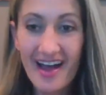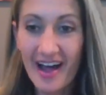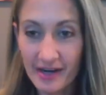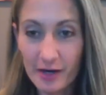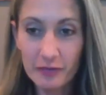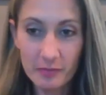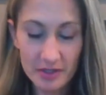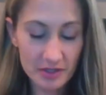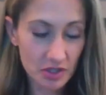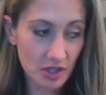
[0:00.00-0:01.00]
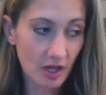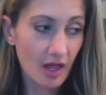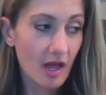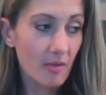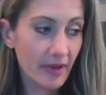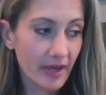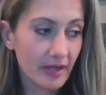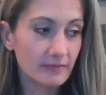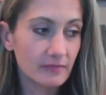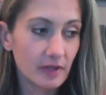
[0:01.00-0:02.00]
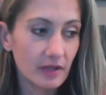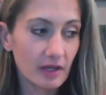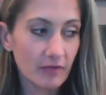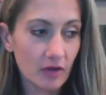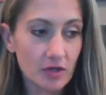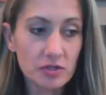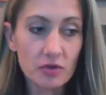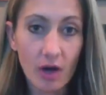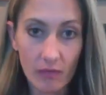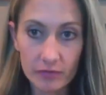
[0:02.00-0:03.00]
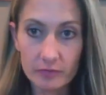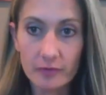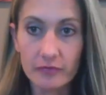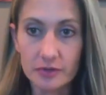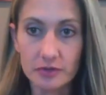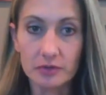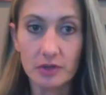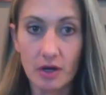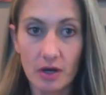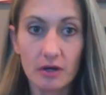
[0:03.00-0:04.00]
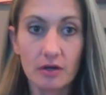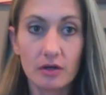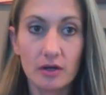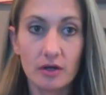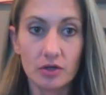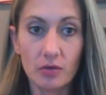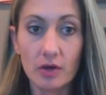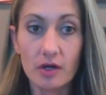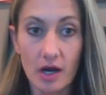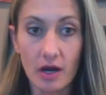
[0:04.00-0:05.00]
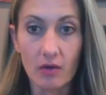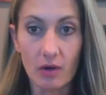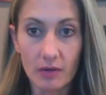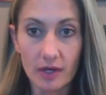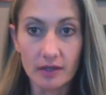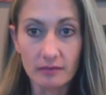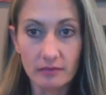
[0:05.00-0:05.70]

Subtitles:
I need to let this go. But if you're too comfortable for too long, you are not growing.